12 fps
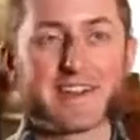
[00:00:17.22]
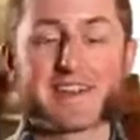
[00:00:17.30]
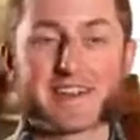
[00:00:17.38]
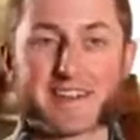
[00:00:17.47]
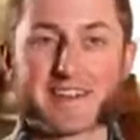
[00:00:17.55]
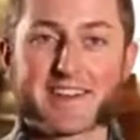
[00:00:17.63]

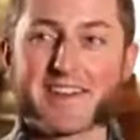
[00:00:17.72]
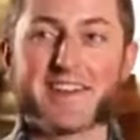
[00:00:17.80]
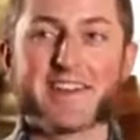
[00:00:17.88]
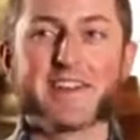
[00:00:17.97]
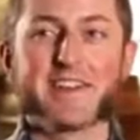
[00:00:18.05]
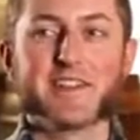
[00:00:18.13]
Like,
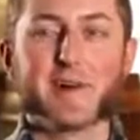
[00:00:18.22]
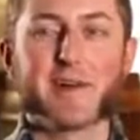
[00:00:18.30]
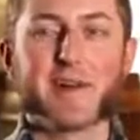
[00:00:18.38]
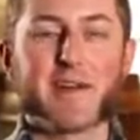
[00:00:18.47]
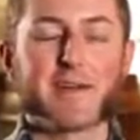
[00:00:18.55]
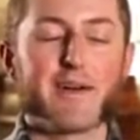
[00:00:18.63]

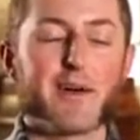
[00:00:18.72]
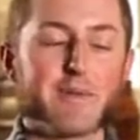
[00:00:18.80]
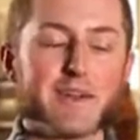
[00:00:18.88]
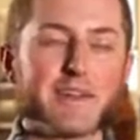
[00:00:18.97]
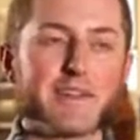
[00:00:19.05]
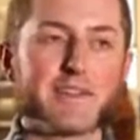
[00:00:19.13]
lower alcohol
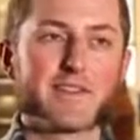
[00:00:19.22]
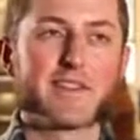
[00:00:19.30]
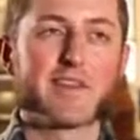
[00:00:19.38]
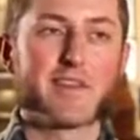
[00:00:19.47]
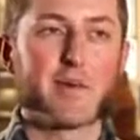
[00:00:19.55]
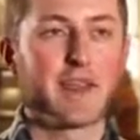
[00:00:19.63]
beer is the
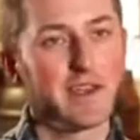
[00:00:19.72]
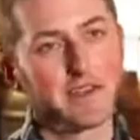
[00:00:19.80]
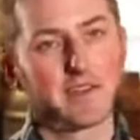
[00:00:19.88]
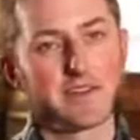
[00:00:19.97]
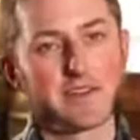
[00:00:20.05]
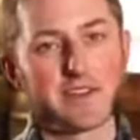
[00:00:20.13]
only way you
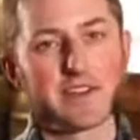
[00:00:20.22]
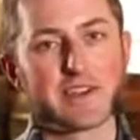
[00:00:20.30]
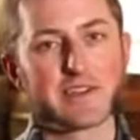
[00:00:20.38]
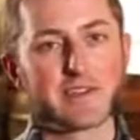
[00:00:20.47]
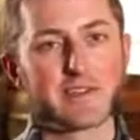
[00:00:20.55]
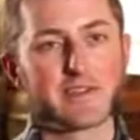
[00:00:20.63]
can really
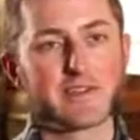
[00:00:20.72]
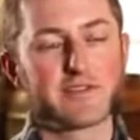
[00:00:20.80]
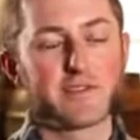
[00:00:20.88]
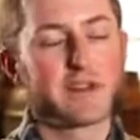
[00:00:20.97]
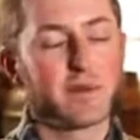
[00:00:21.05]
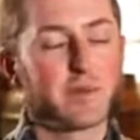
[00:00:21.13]

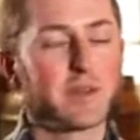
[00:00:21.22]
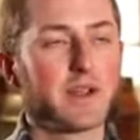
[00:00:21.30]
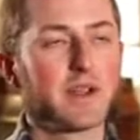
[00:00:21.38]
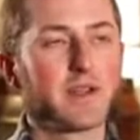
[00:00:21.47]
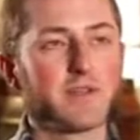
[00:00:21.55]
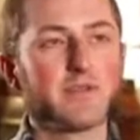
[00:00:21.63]
drink
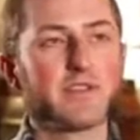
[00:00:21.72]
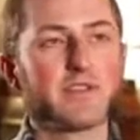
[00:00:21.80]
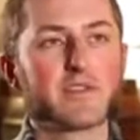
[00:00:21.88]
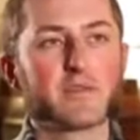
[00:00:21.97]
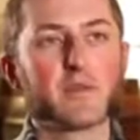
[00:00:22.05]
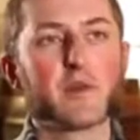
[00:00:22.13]
beer in
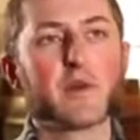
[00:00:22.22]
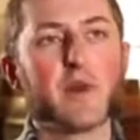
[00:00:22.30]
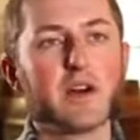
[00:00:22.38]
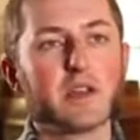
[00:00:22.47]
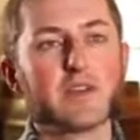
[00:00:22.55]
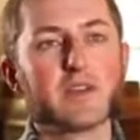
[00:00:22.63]
reasonable
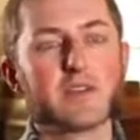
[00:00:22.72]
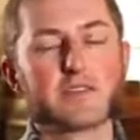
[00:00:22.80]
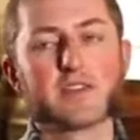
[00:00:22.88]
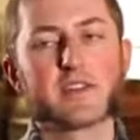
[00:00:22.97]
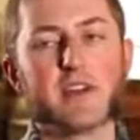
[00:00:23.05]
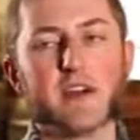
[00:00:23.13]
quantities
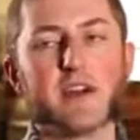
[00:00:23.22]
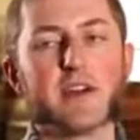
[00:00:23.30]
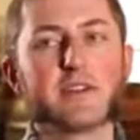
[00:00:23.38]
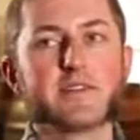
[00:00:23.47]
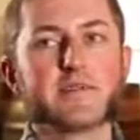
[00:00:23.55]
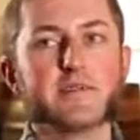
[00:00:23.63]
and
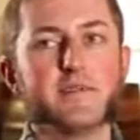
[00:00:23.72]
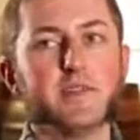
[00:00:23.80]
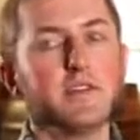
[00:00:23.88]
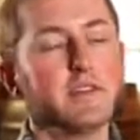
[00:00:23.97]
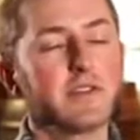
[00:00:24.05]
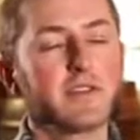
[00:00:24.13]
not be
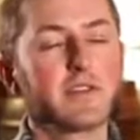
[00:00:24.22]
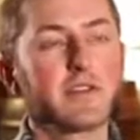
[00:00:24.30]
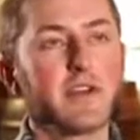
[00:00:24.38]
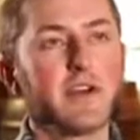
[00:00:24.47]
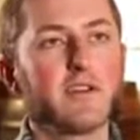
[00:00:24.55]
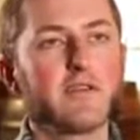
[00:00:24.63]
doing
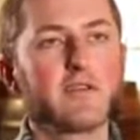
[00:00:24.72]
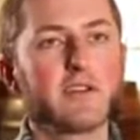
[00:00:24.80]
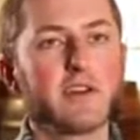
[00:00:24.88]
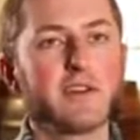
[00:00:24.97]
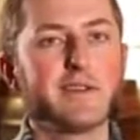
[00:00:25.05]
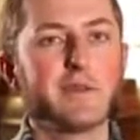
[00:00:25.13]
yourself
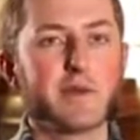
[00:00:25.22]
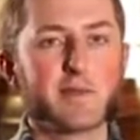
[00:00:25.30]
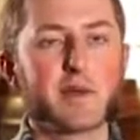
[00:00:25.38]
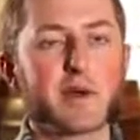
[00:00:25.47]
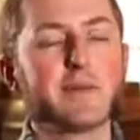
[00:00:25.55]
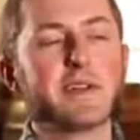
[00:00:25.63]

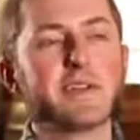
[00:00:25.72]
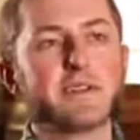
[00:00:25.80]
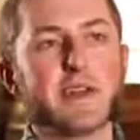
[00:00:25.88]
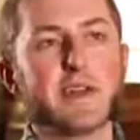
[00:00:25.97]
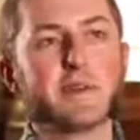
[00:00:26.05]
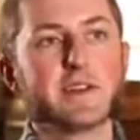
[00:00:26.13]
permanent
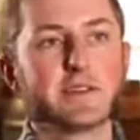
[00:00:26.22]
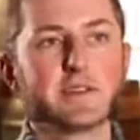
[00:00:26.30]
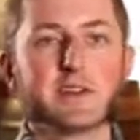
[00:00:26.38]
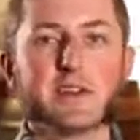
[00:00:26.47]
damage.